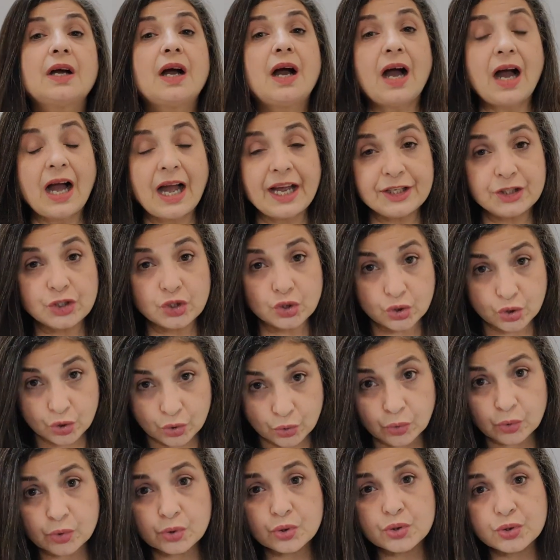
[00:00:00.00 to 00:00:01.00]
I
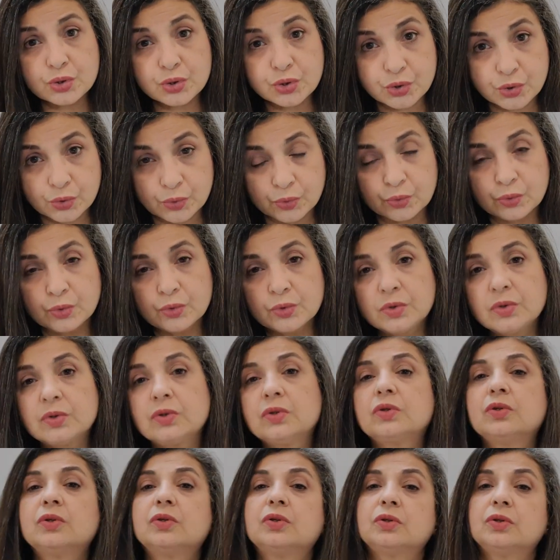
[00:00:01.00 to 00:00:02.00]
choose to,
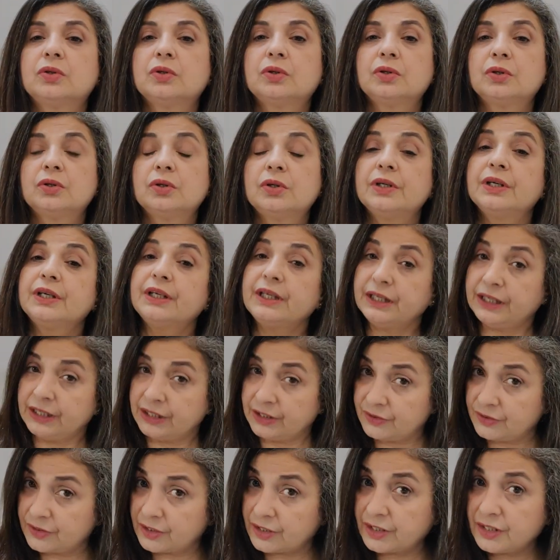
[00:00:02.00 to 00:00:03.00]

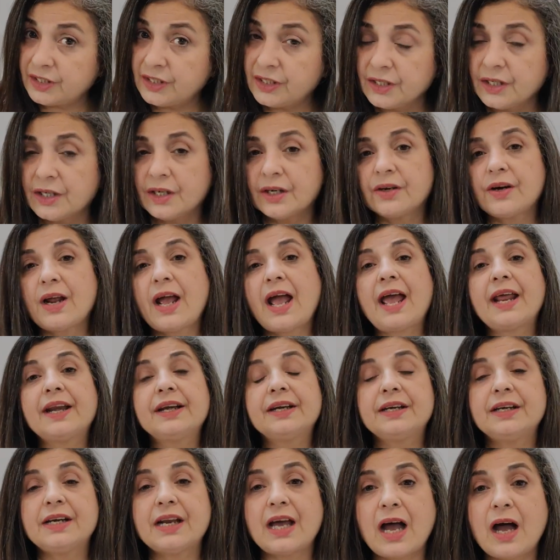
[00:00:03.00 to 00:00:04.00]
in the here
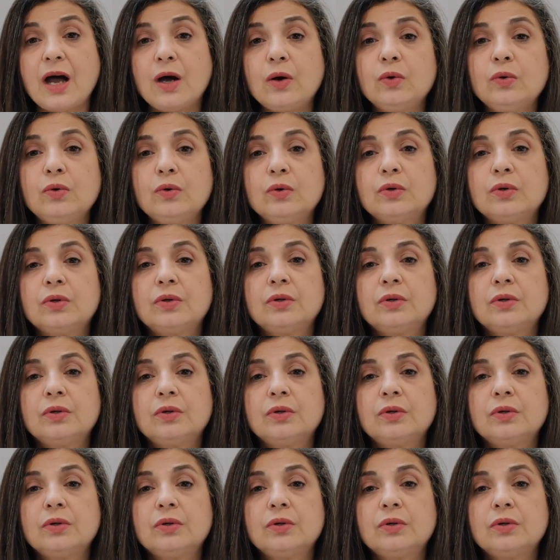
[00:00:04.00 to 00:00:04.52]
and now,